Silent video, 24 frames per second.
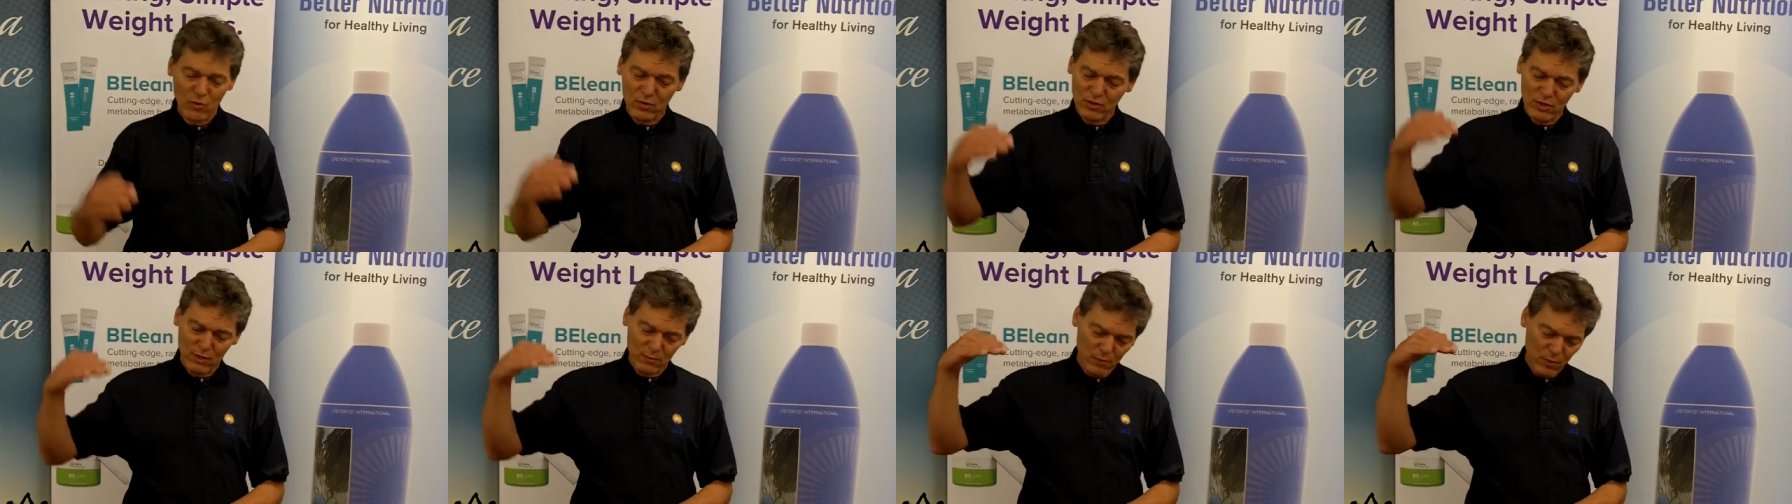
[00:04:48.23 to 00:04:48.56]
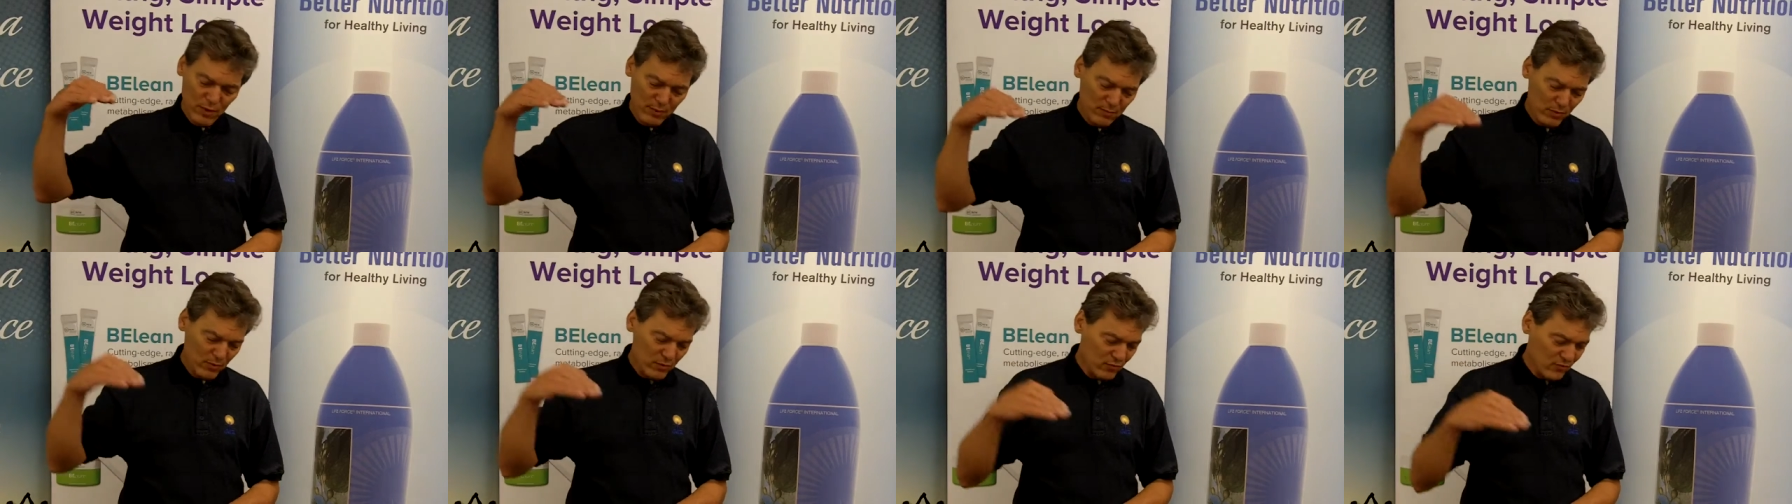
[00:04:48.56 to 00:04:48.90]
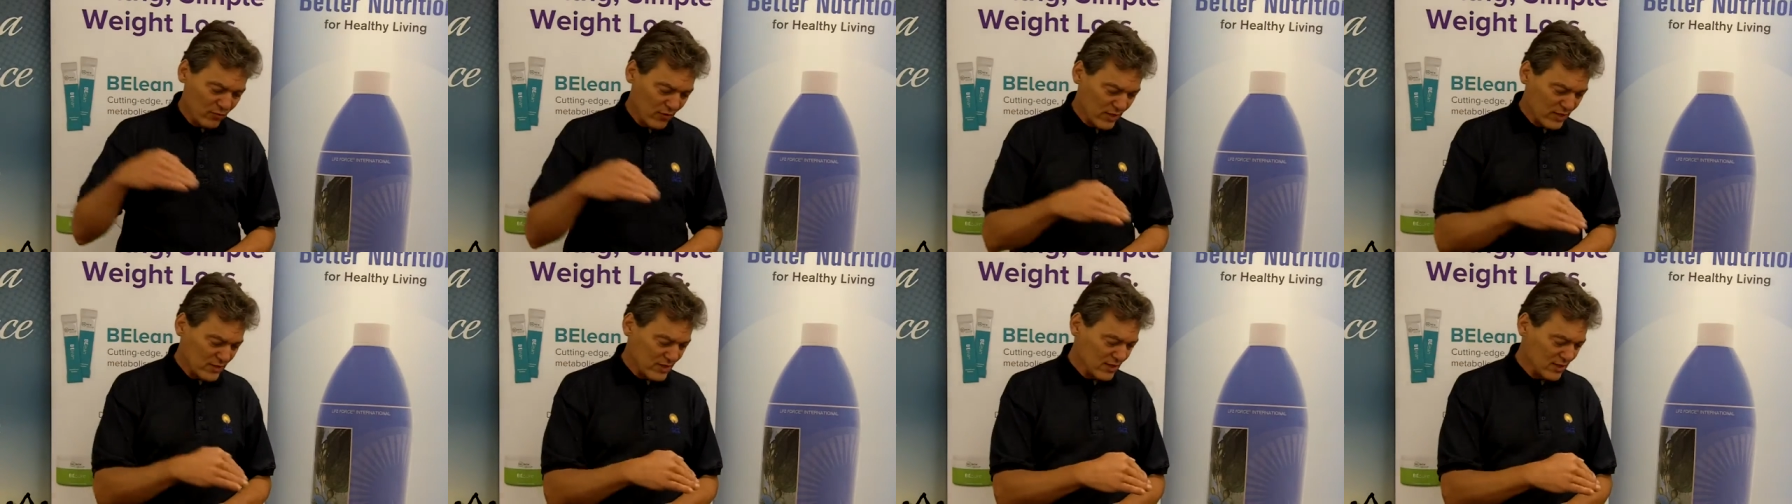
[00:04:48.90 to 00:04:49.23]
all the people who
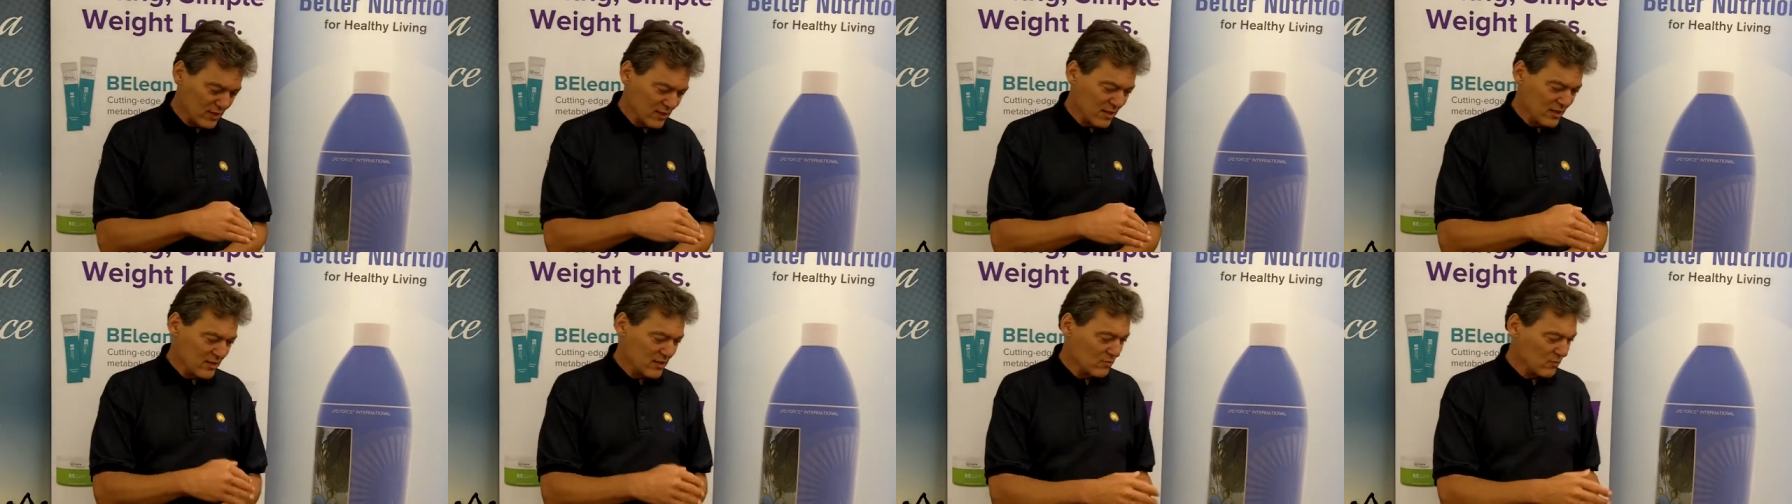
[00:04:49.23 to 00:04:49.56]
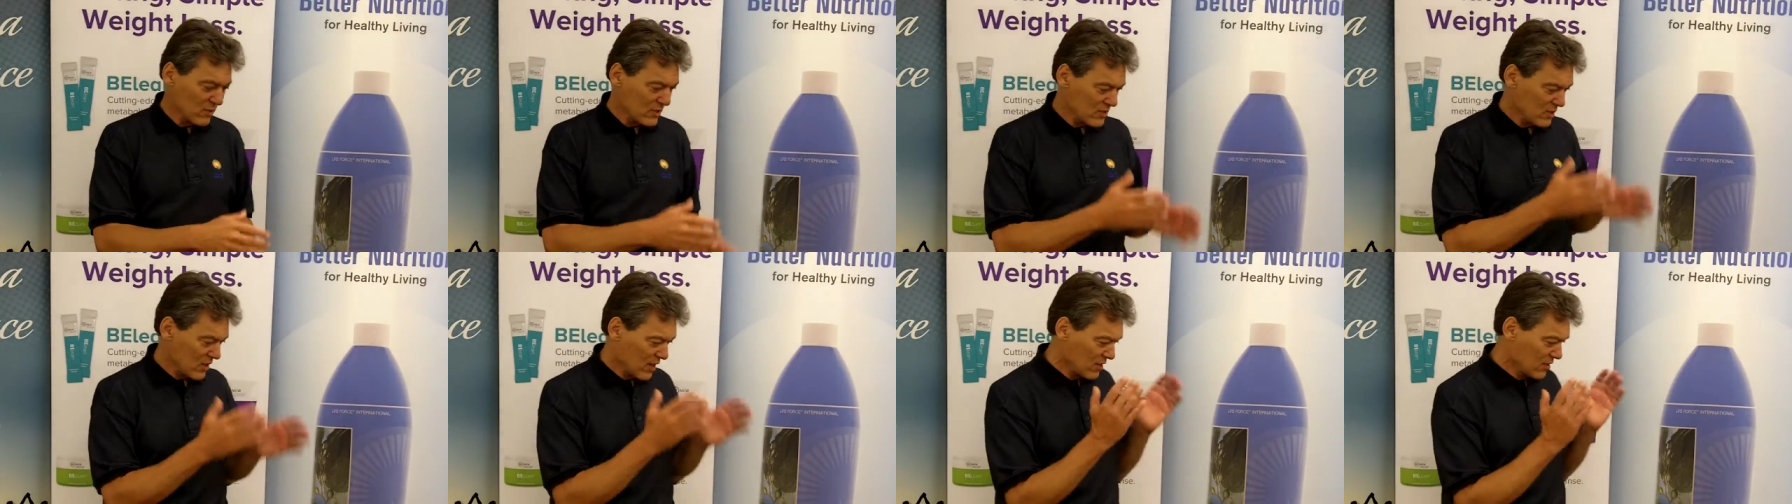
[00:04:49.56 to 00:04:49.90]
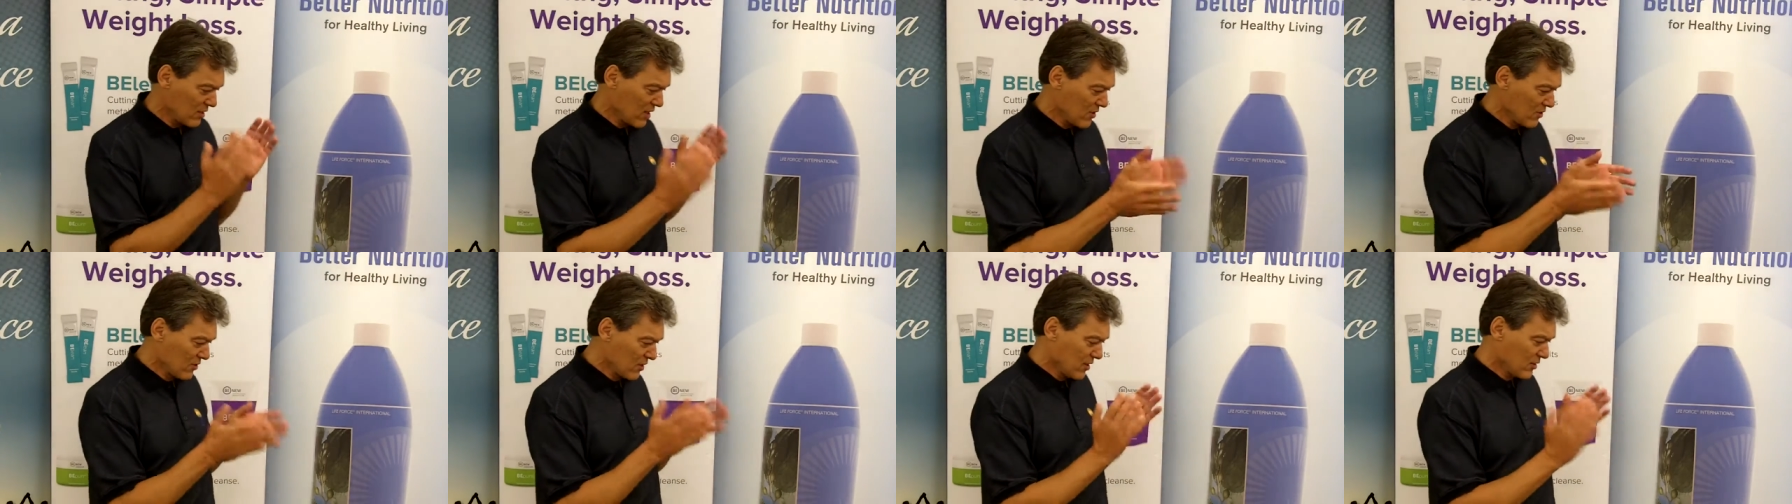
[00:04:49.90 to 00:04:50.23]
facing this way,
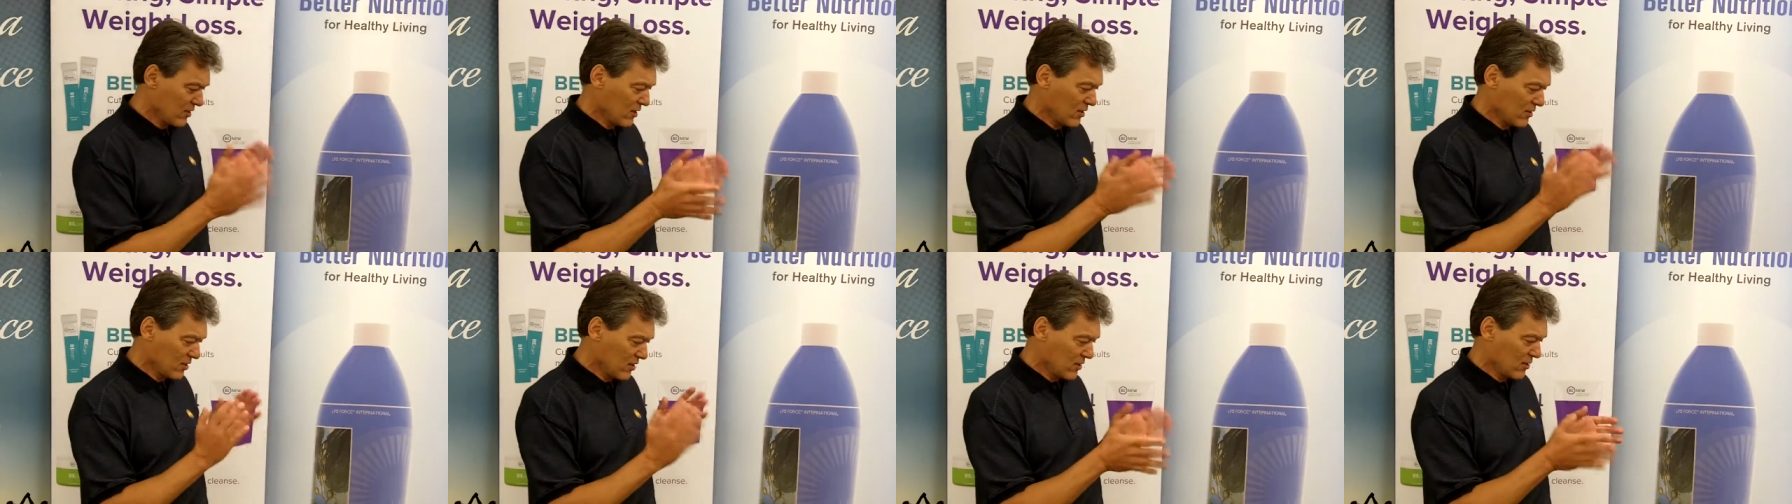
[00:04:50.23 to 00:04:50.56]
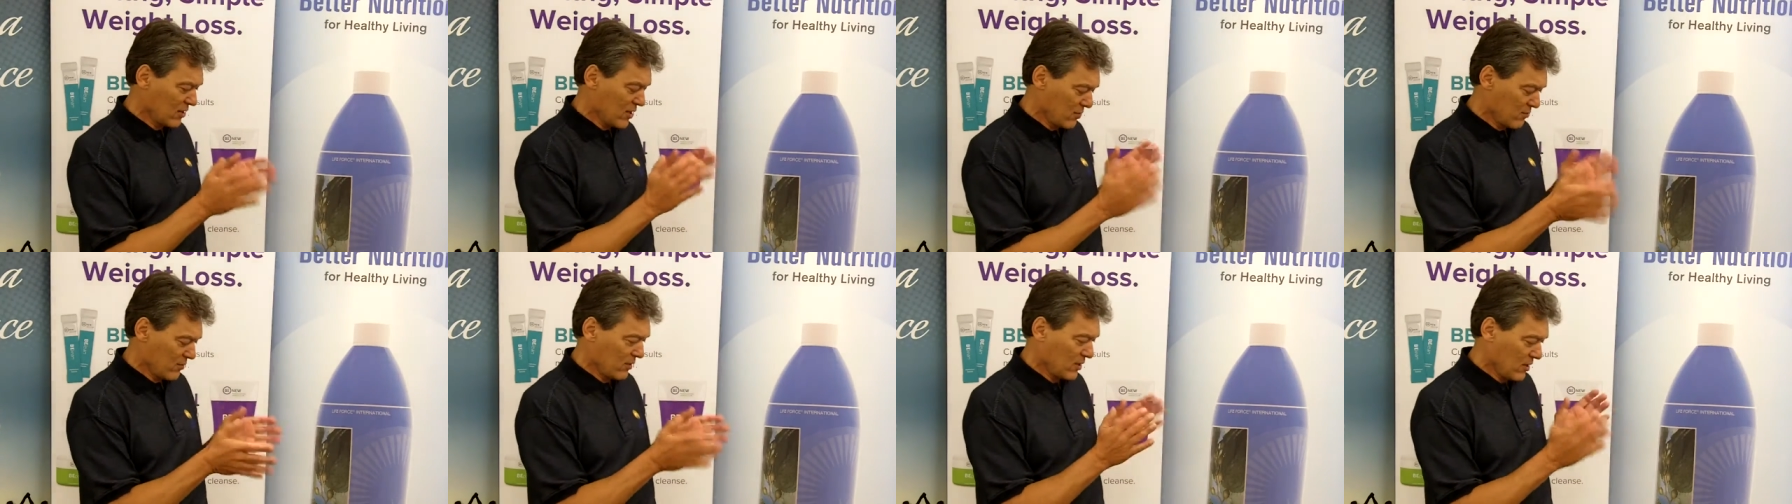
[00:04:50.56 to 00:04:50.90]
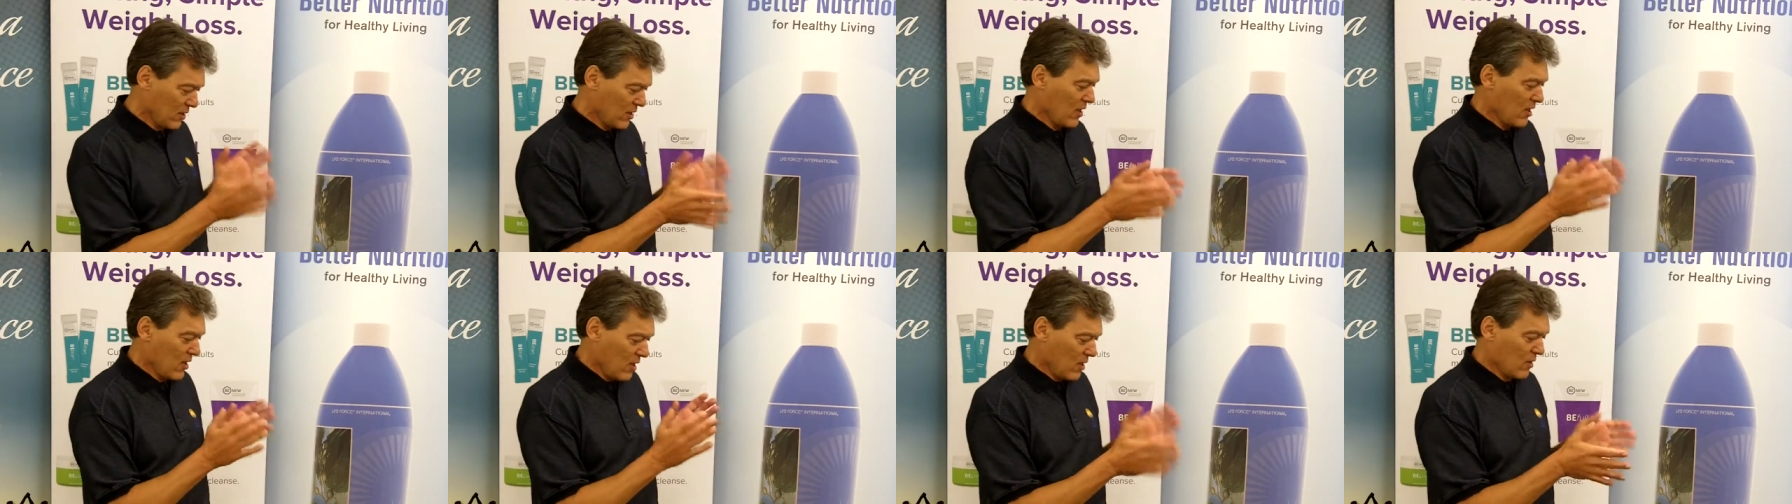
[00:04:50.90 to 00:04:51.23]
saying, "No, no, no, no, no, we